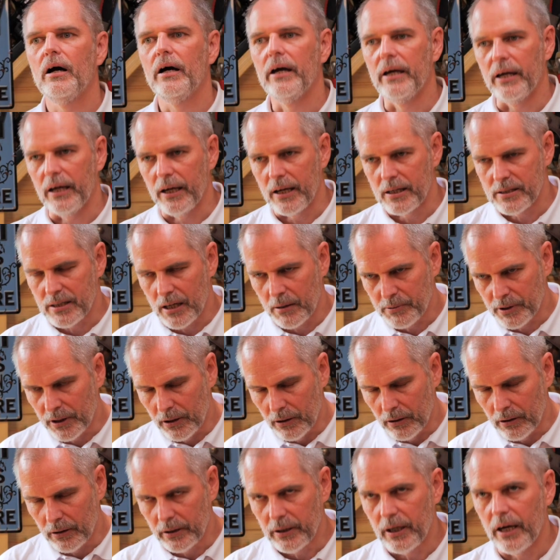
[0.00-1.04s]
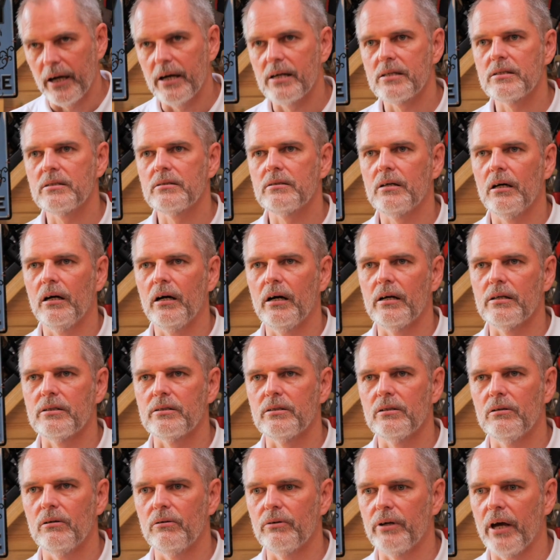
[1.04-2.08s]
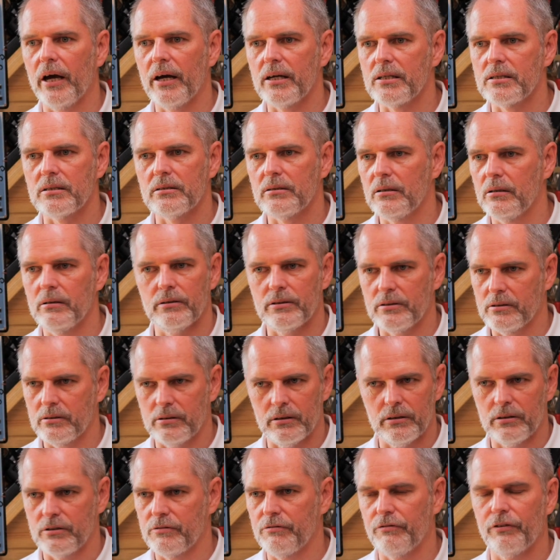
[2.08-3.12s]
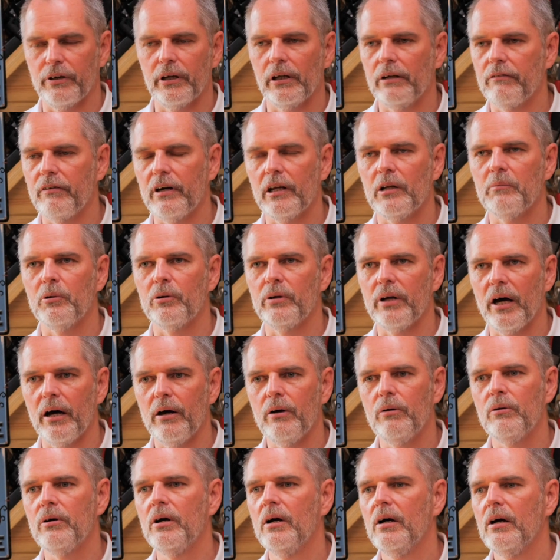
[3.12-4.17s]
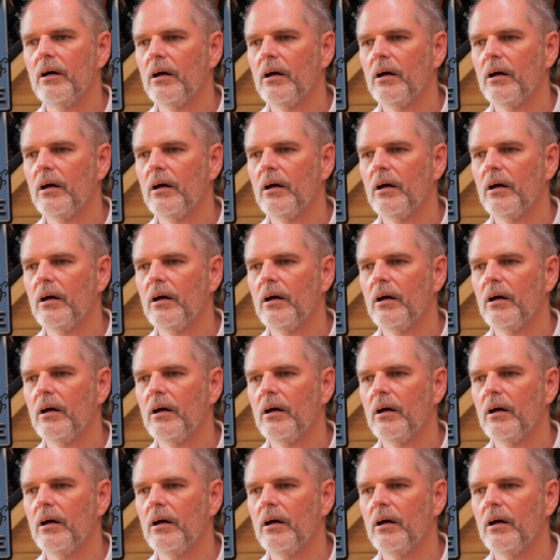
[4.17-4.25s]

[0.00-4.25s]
It is, absolutely, yes. So yes, it's freely available now.